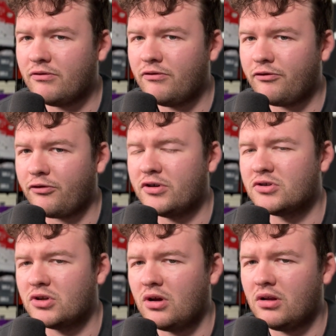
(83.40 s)

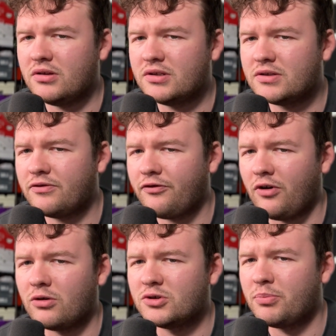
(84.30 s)
$300,
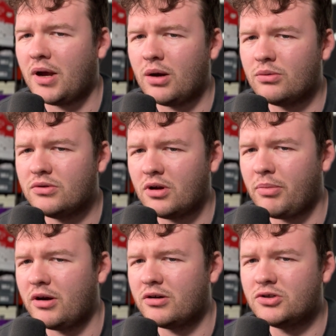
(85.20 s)
£400 on a
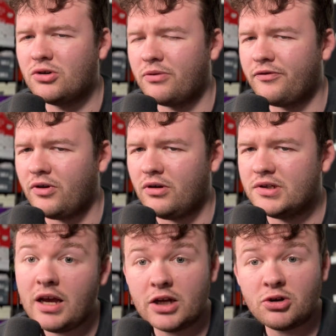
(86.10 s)
pair of Jordan
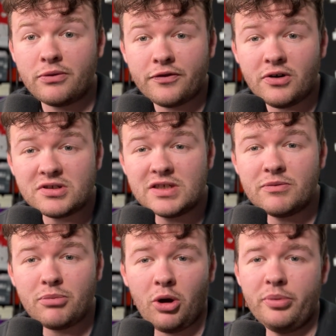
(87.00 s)
4s? Are Jordan 4s
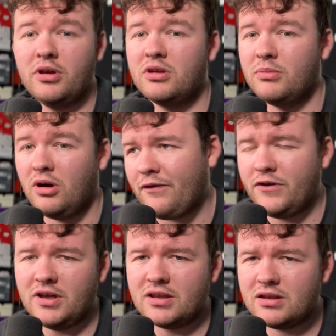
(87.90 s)
even popular anymore? I
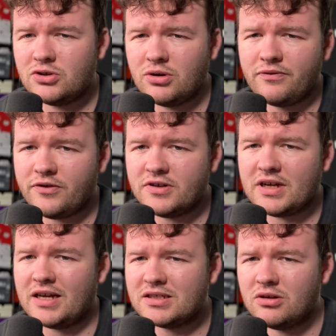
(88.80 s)
feel like Jordan 4s
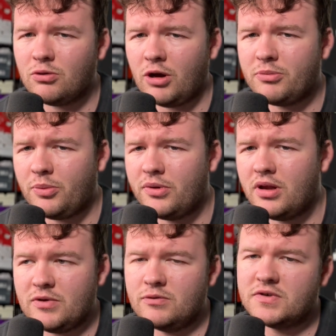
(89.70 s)
are still quite
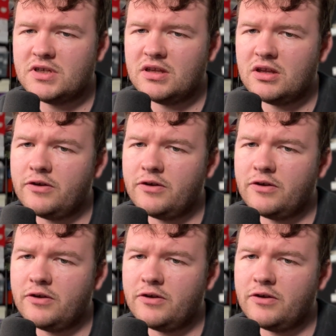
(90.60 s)
popular. We've seen the